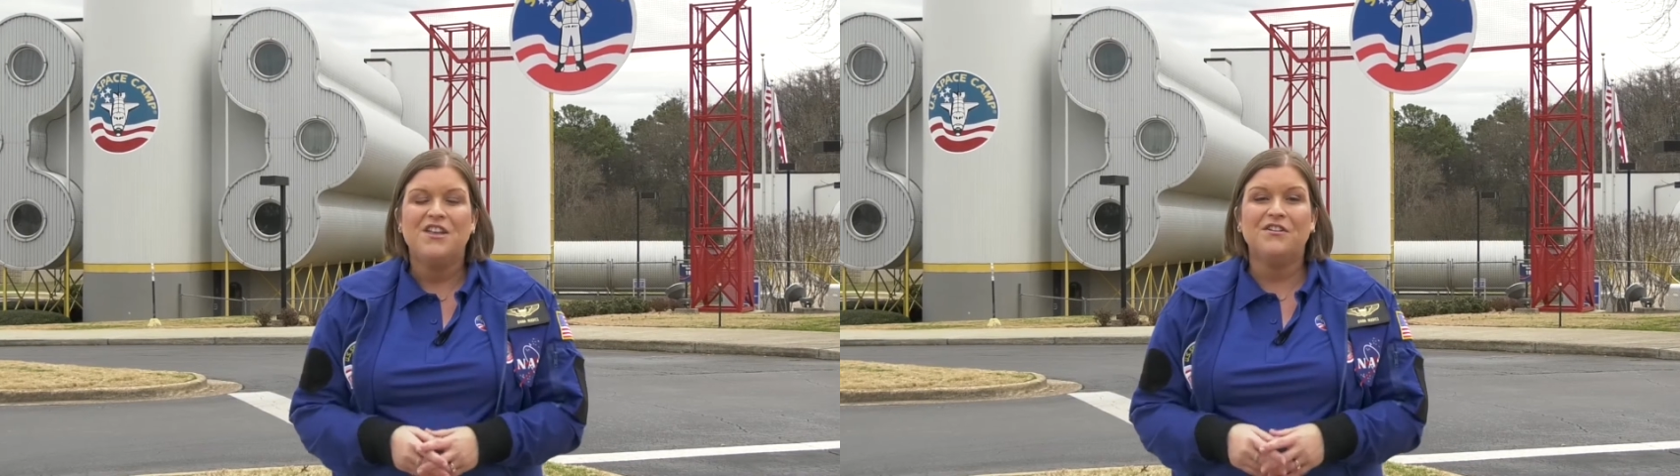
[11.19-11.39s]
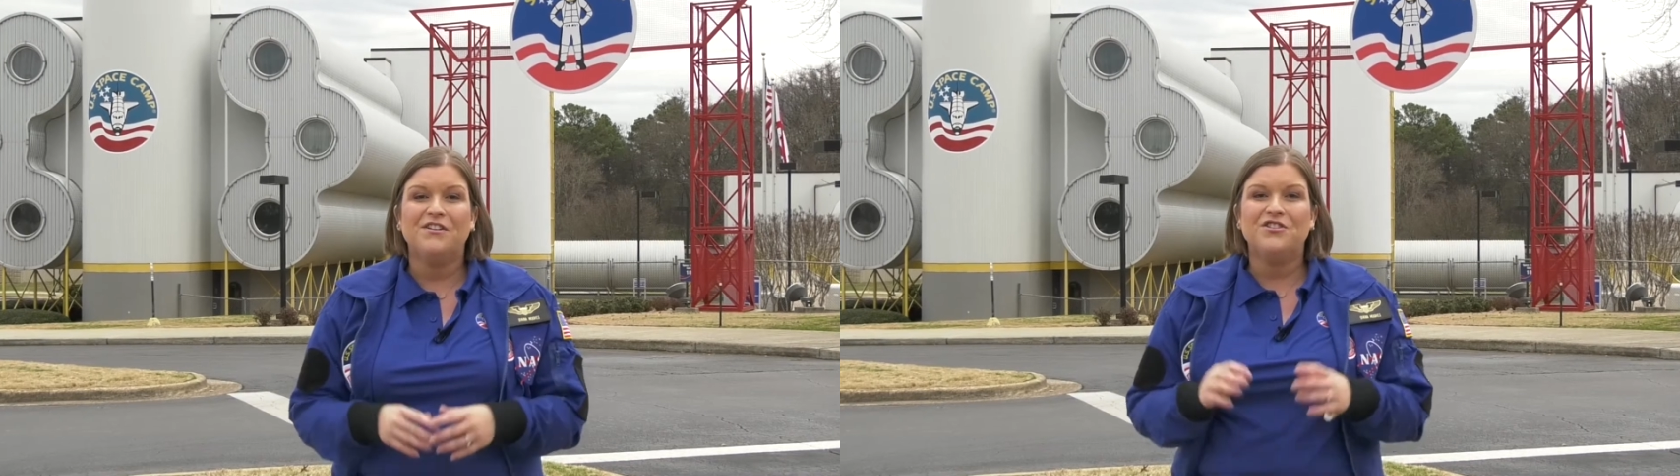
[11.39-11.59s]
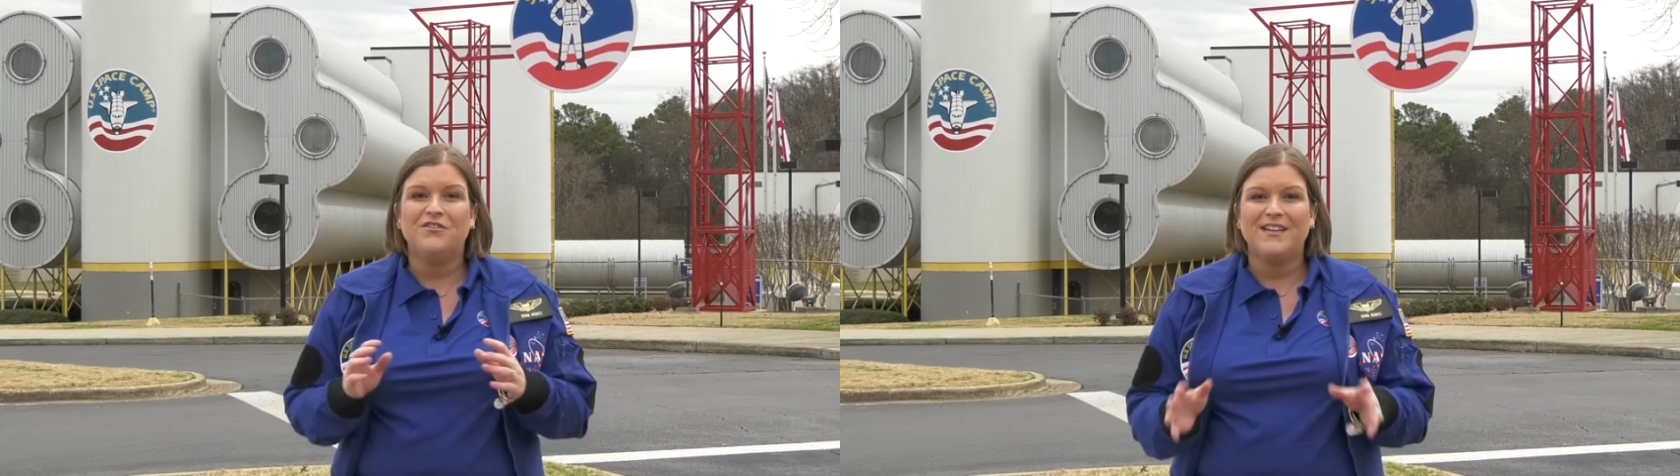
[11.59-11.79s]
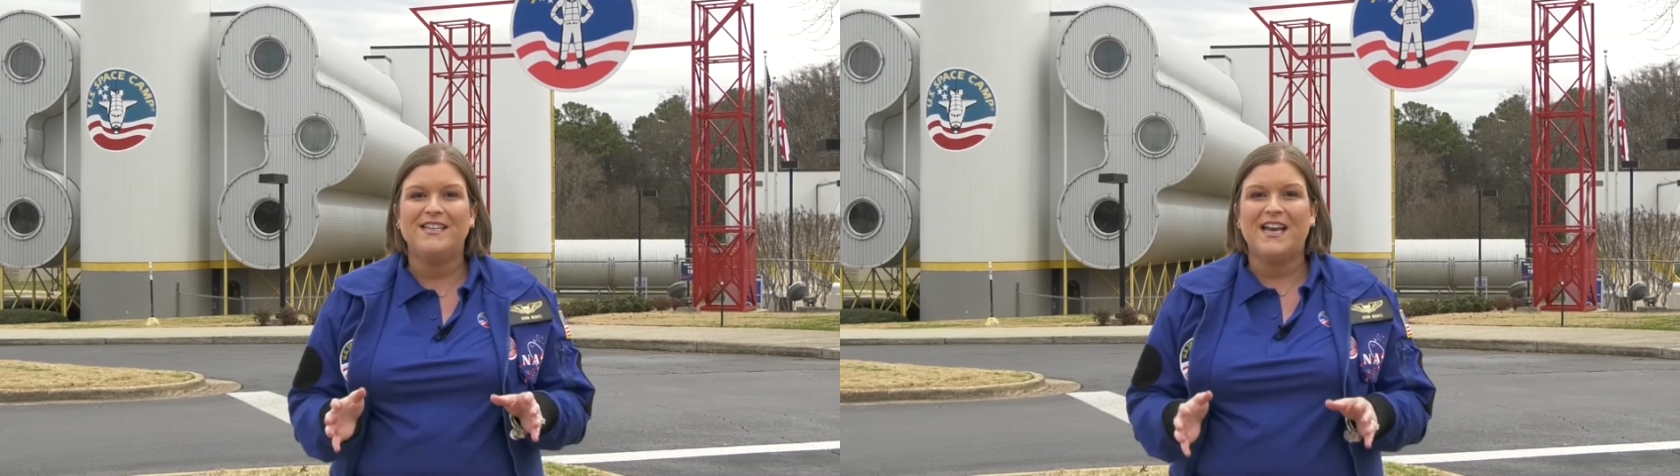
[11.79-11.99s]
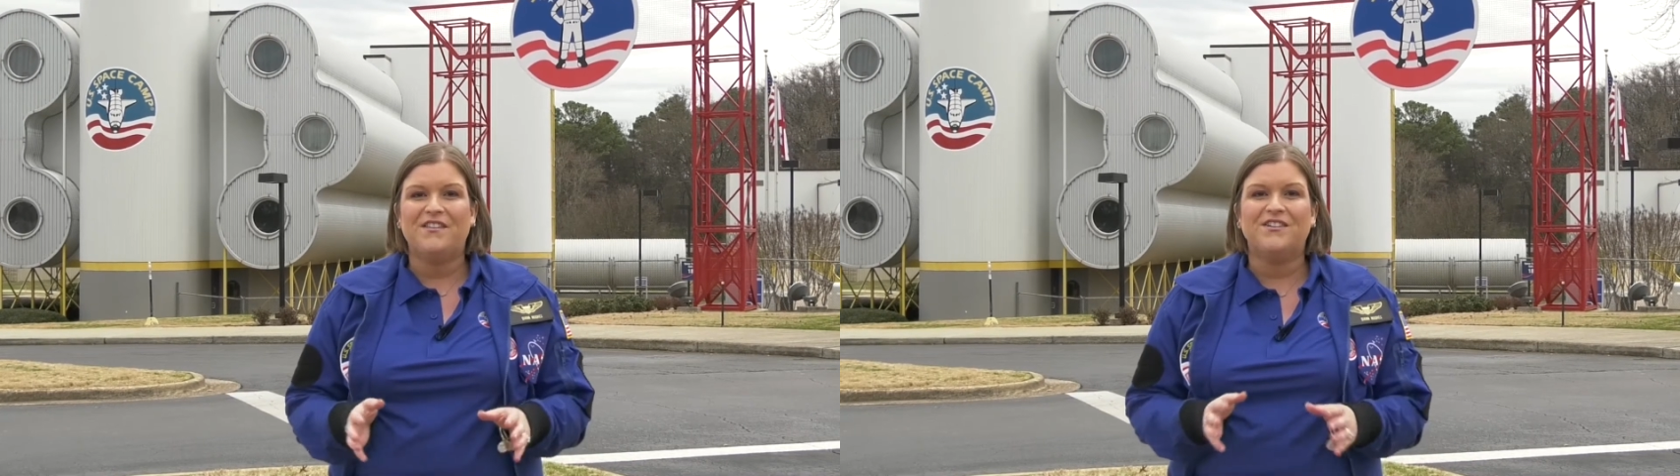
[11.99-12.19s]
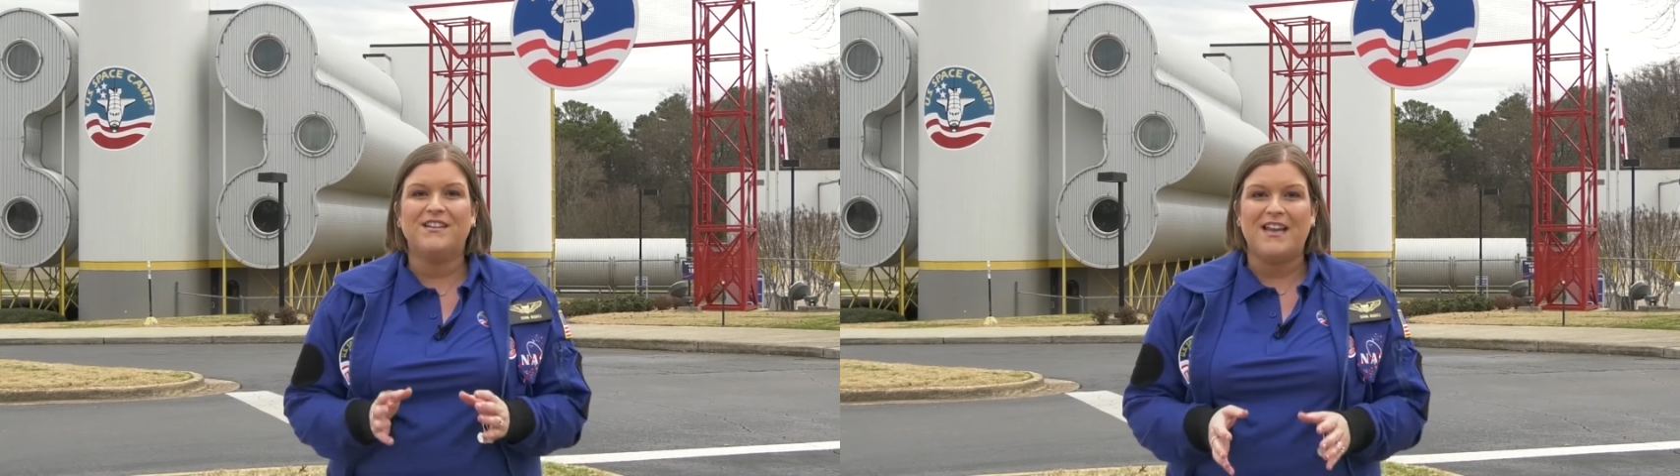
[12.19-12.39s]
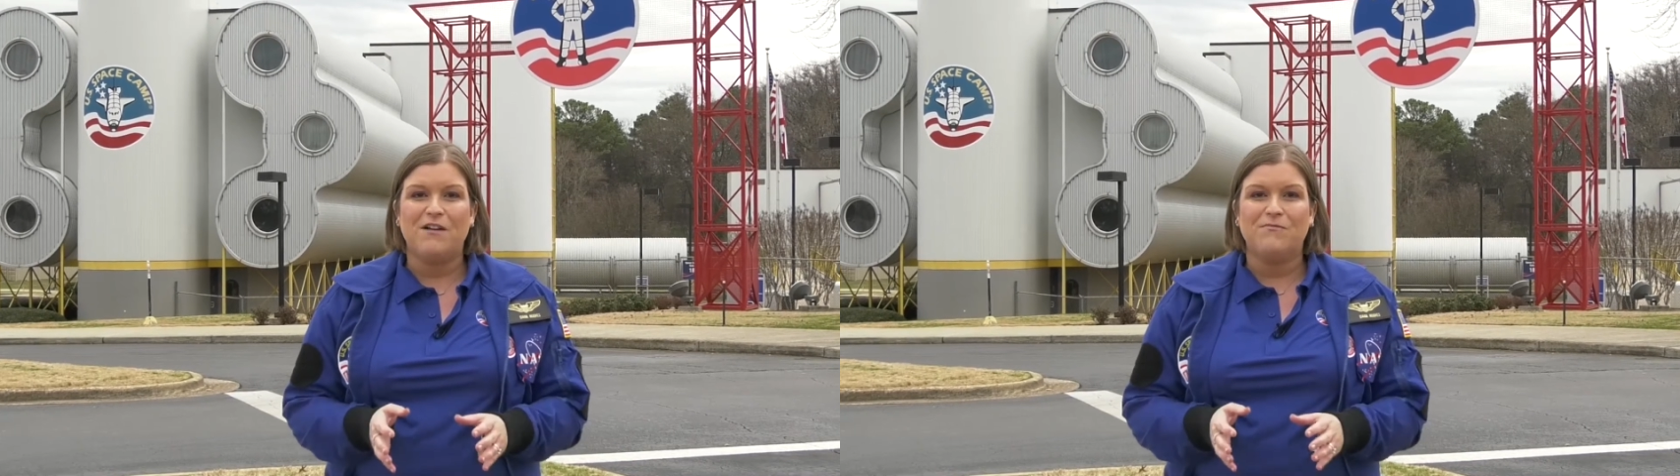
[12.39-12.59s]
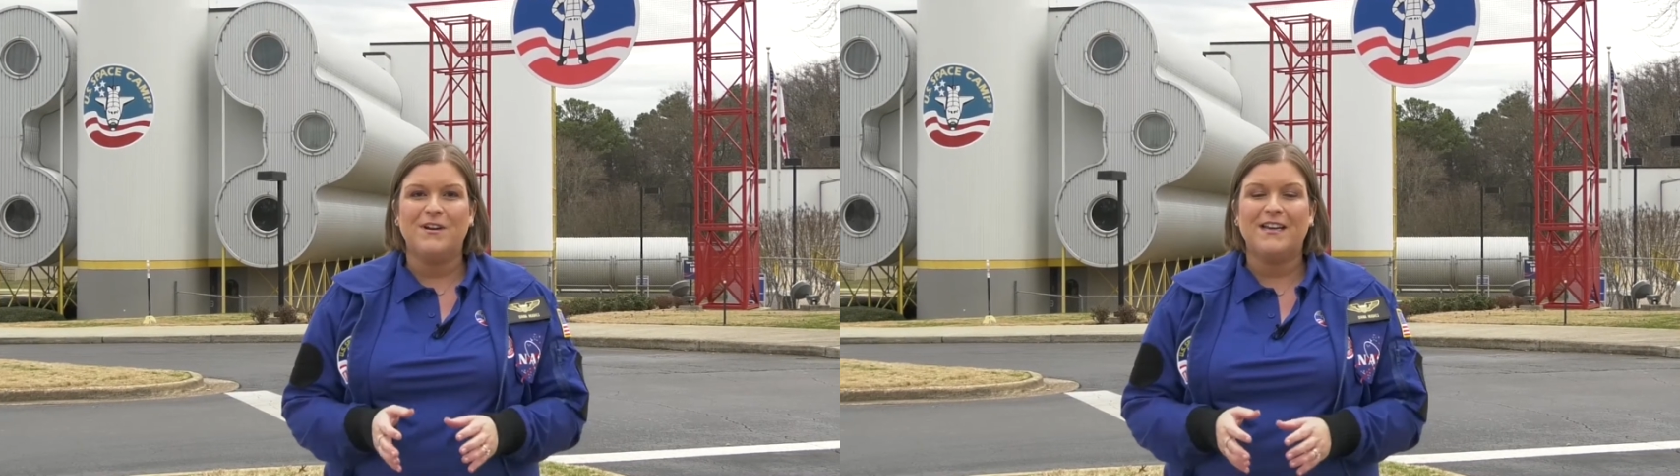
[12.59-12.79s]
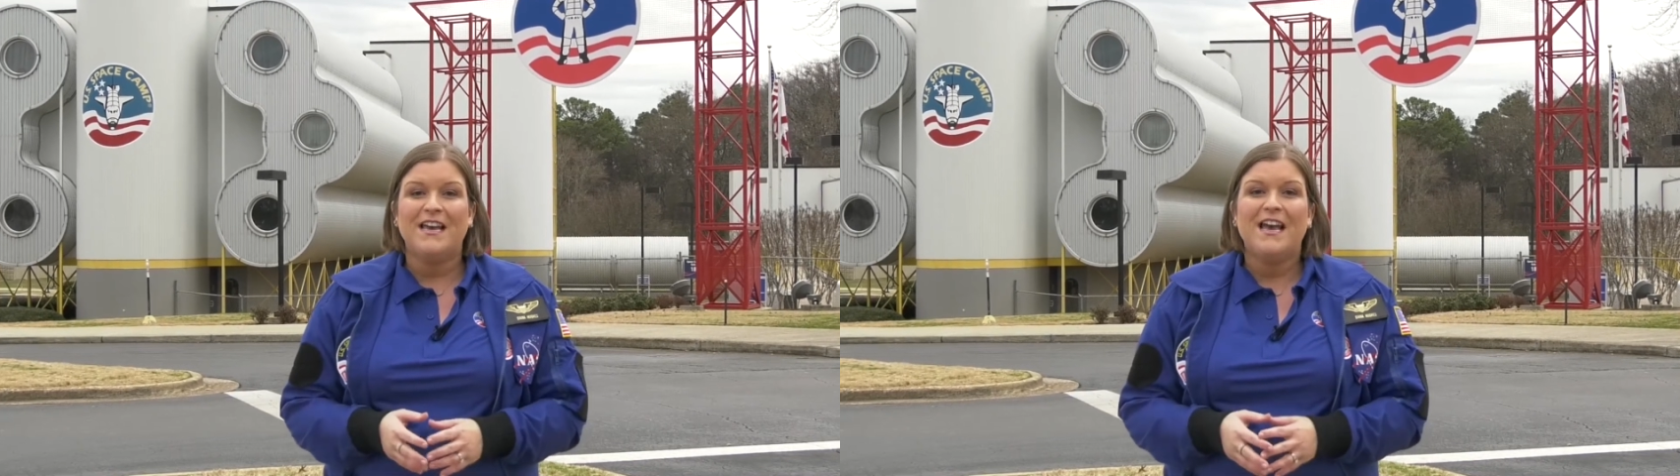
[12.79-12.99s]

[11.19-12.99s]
You can join together to network,